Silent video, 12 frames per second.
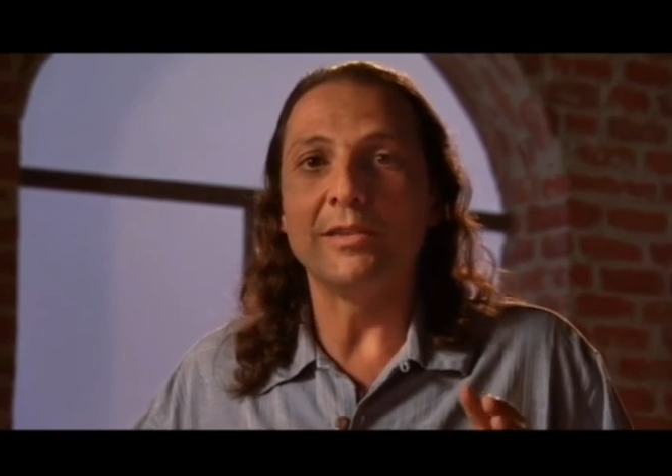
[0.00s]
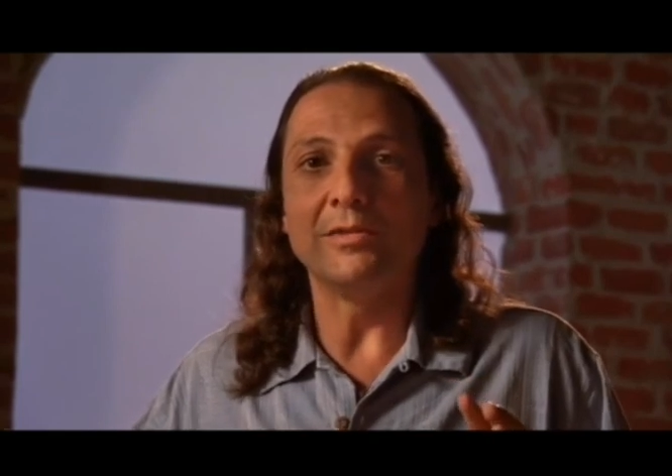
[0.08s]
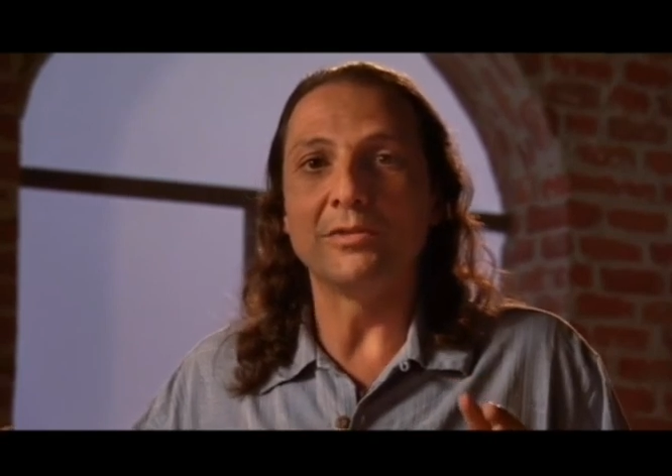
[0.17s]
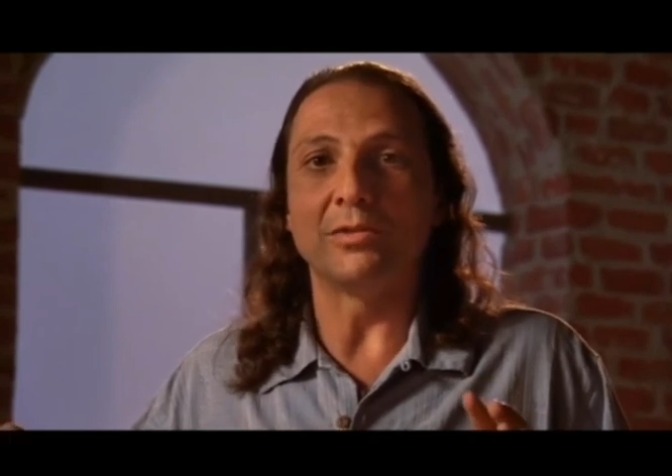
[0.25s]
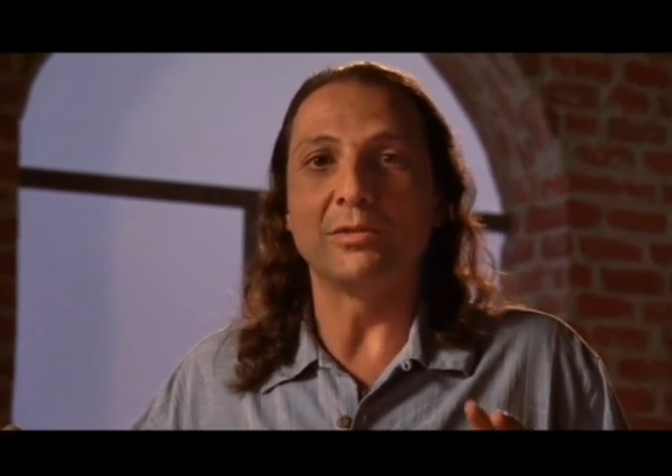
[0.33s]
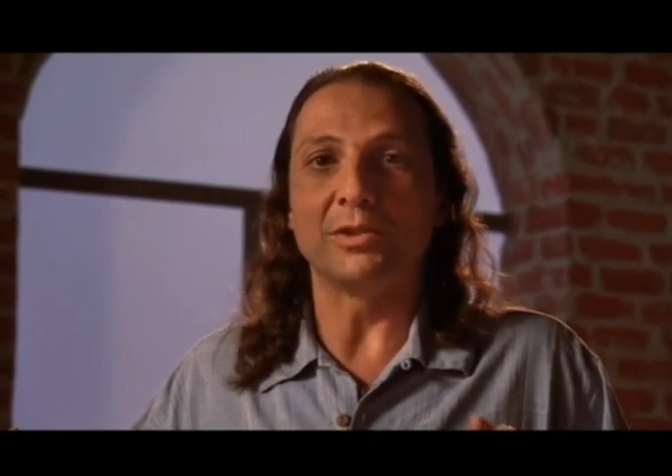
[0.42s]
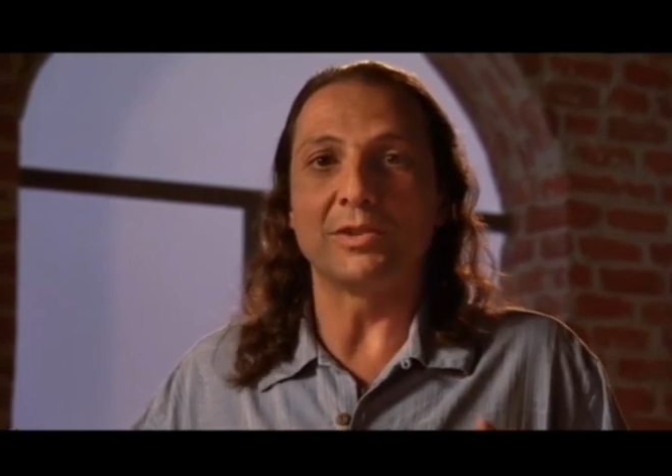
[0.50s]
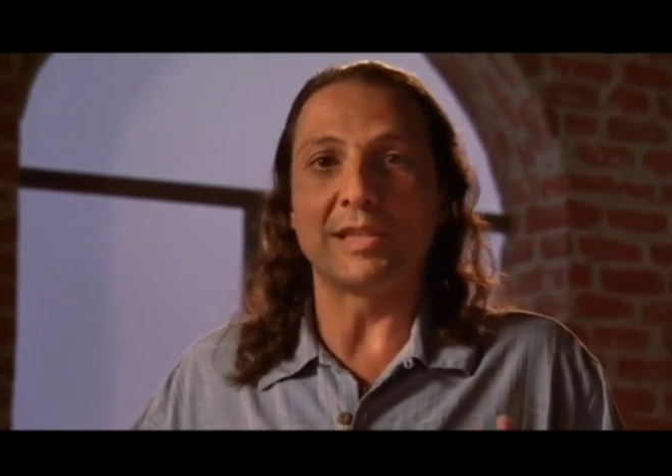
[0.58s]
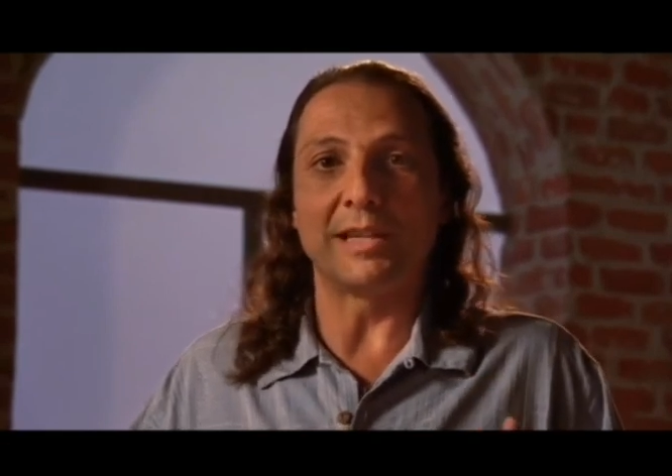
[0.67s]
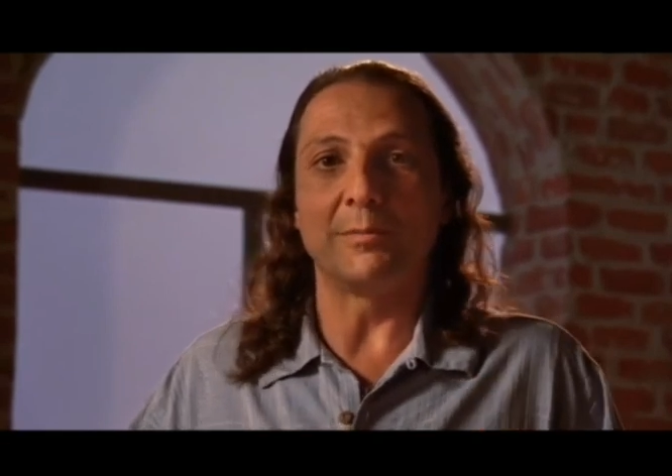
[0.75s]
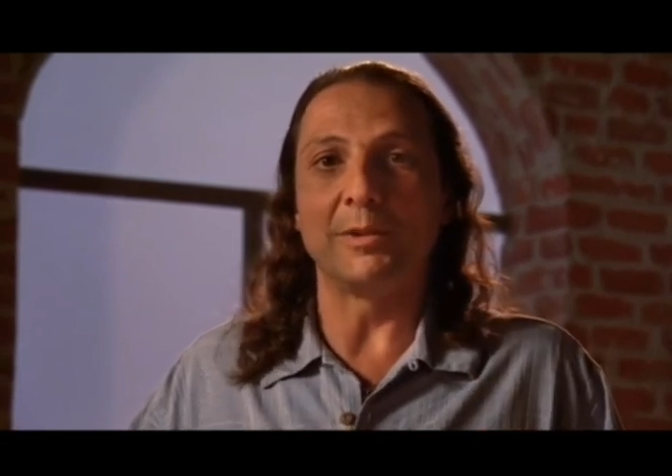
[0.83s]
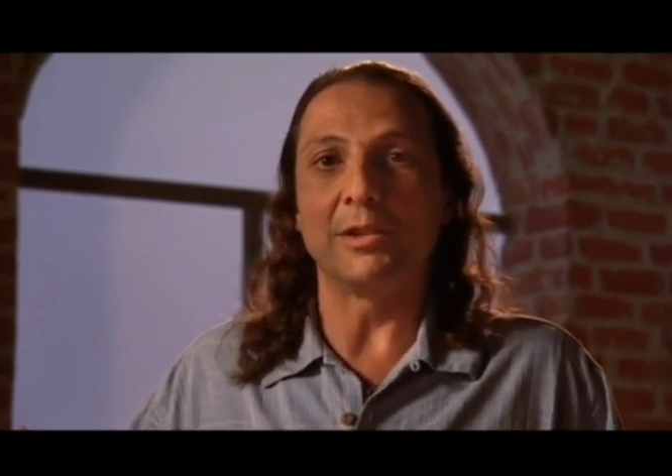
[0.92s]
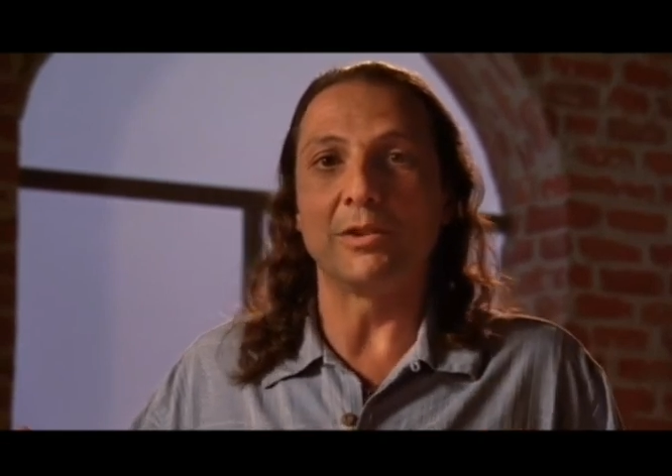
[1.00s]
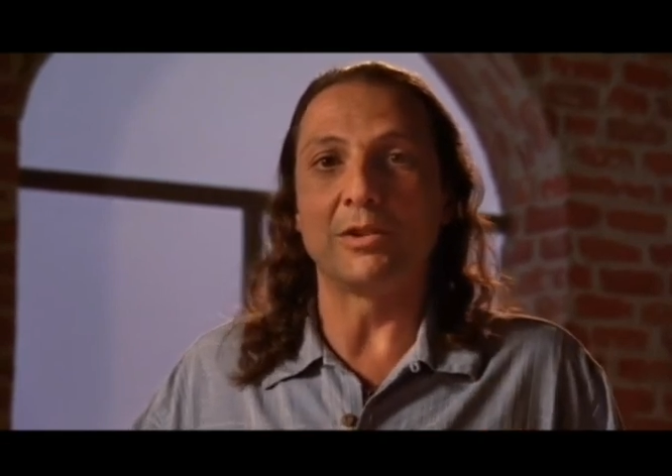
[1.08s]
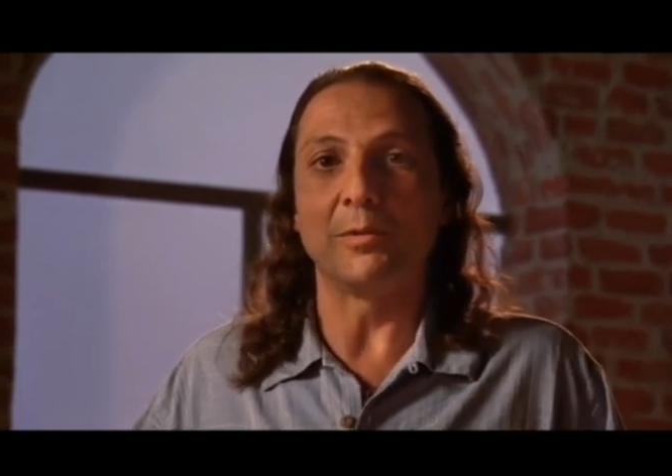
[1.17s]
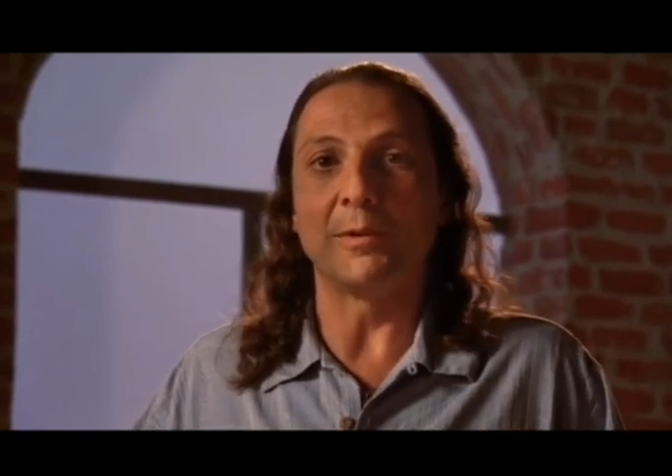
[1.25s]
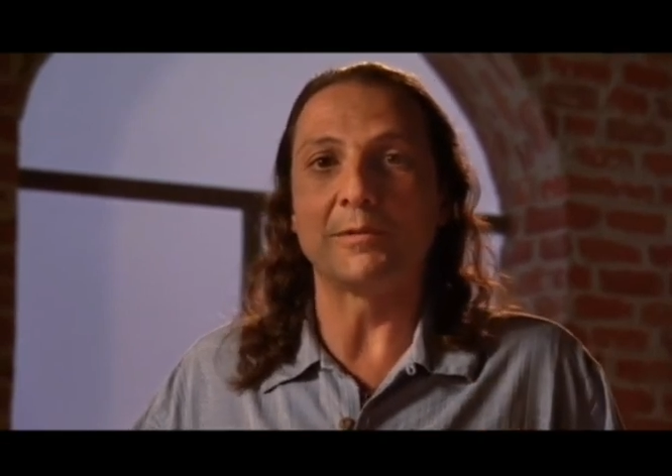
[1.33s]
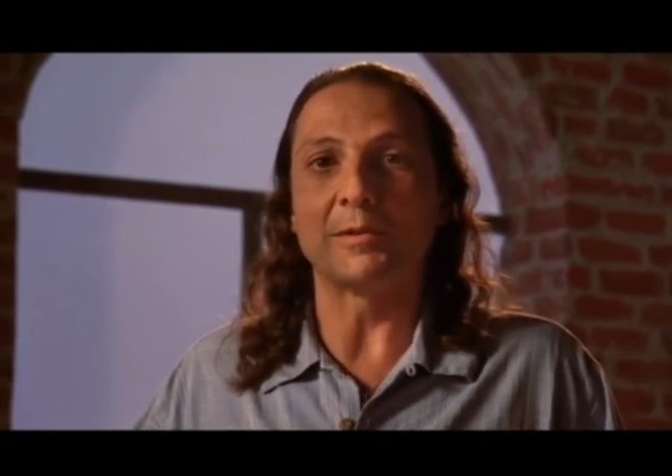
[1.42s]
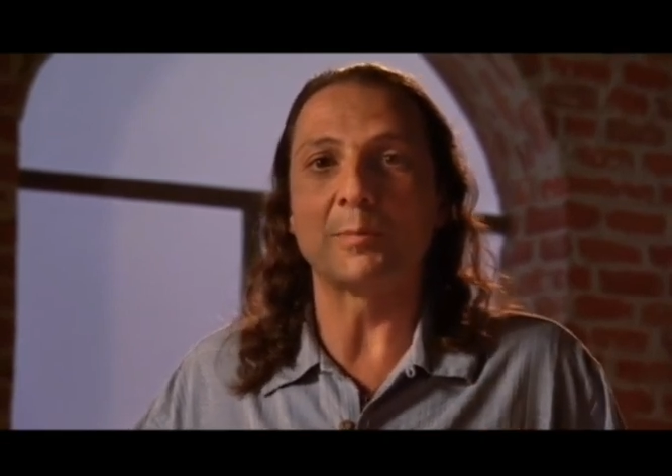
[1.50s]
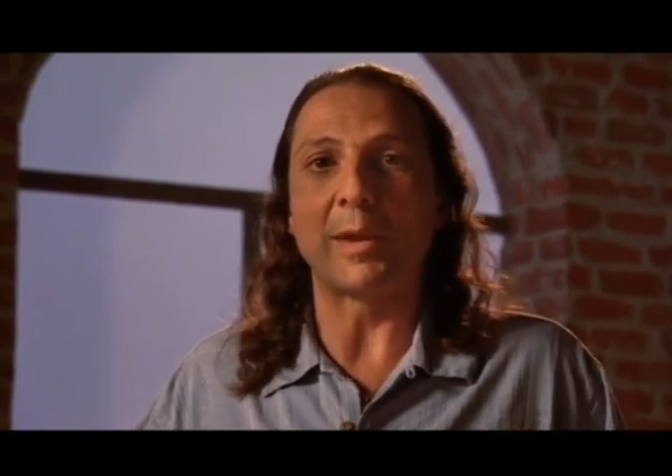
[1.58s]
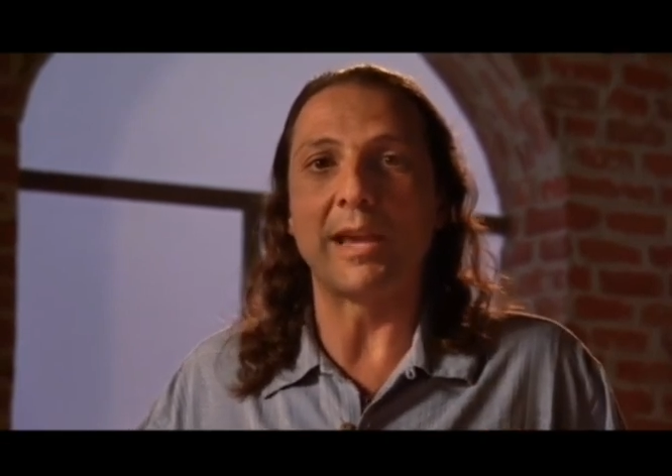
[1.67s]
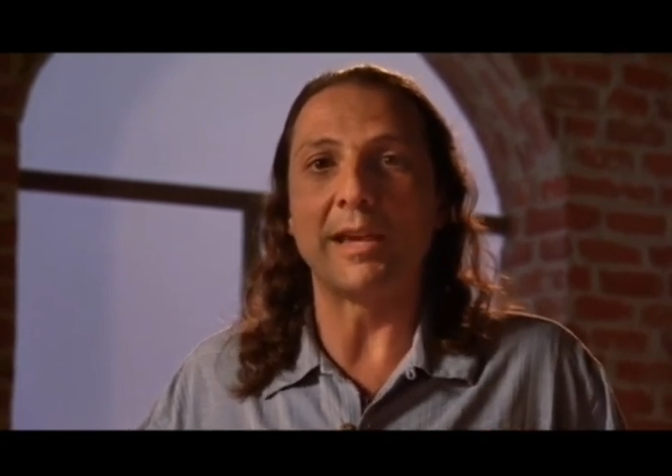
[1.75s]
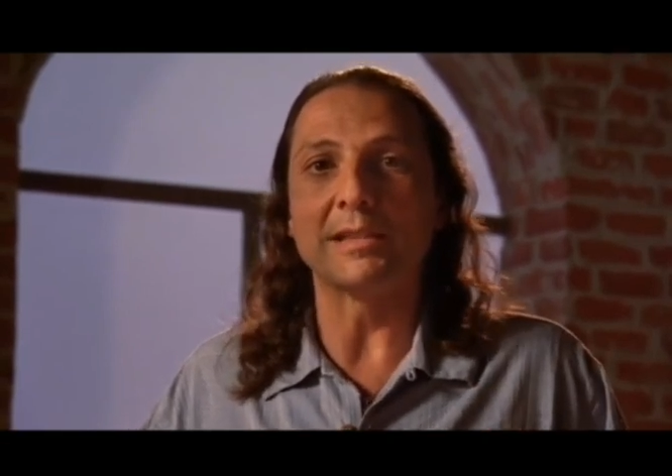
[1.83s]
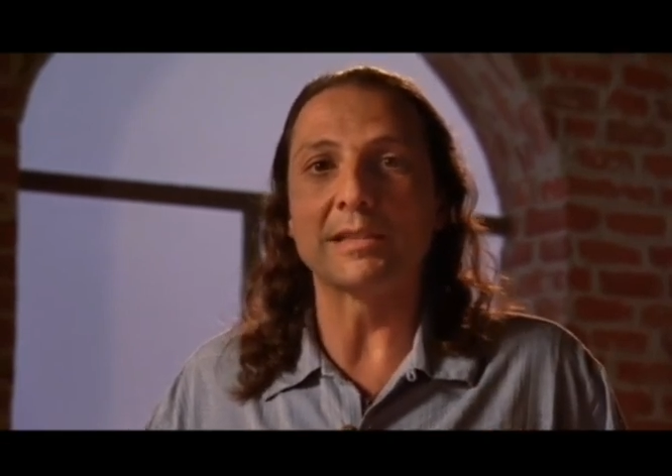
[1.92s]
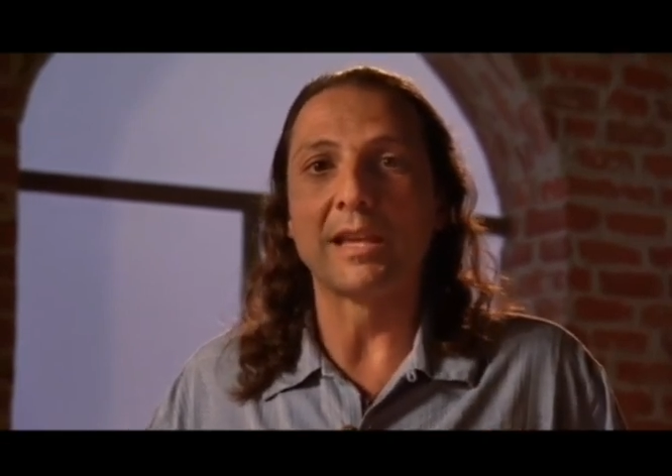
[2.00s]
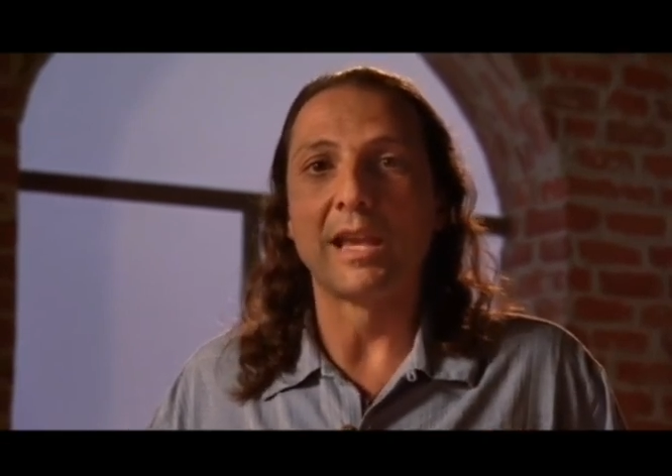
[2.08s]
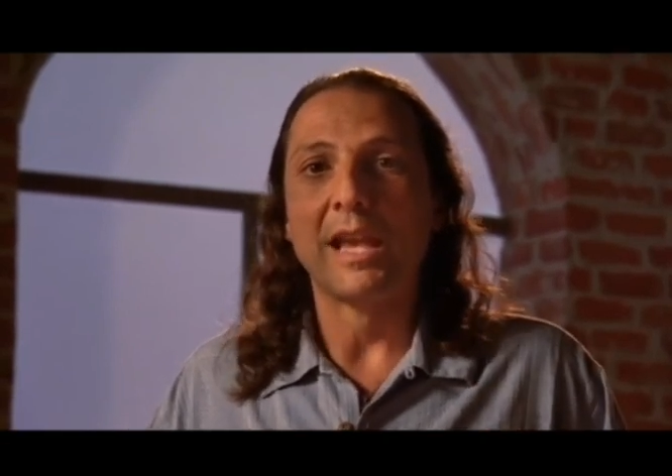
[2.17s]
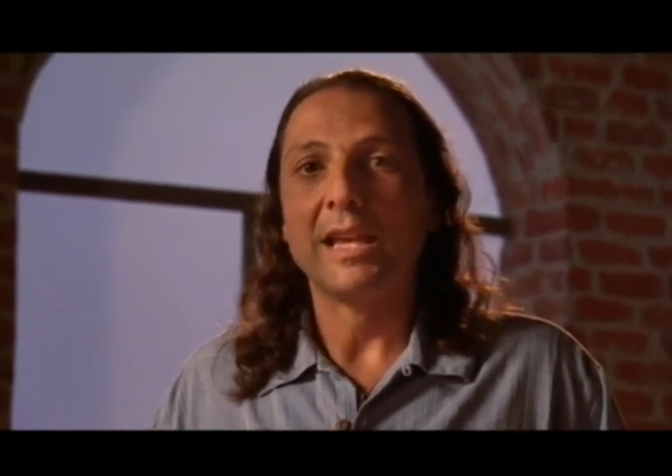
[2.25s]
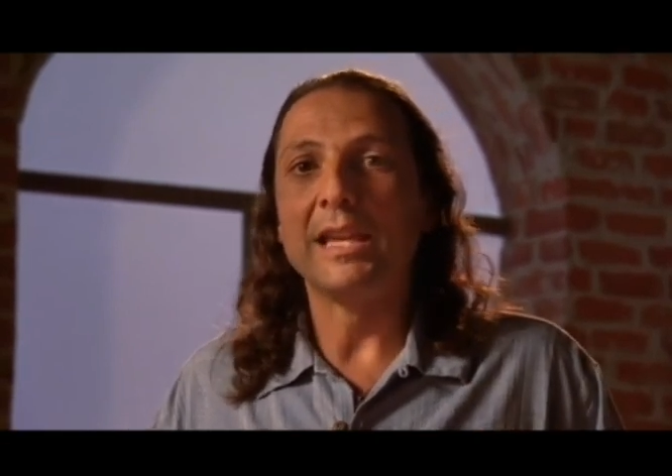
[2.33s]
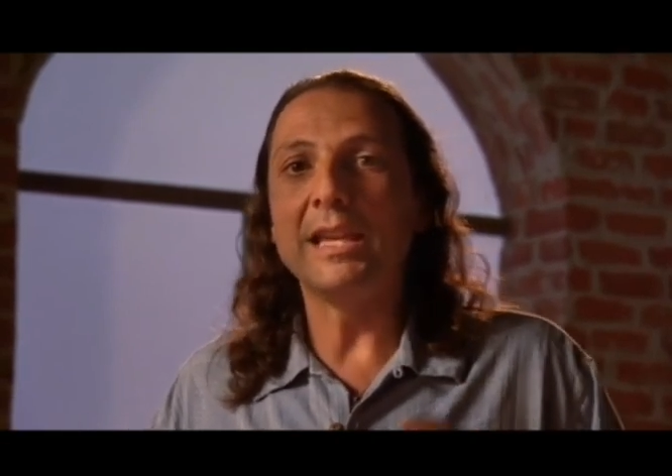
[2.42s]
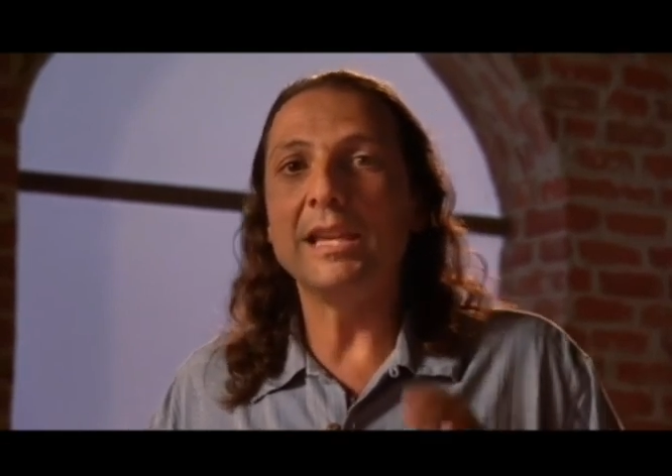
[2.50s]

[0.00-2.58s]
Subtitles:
into a centimeter cube of space.